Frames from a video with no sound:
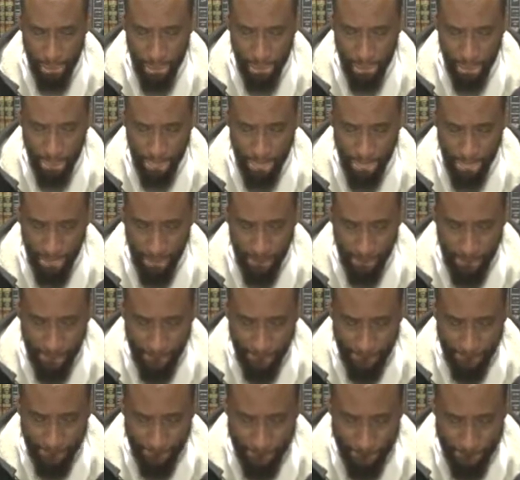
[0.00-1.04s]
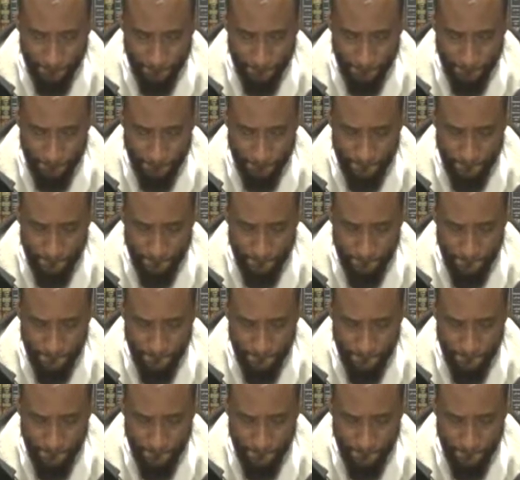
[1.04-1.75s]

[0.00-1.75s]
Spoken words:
(silence)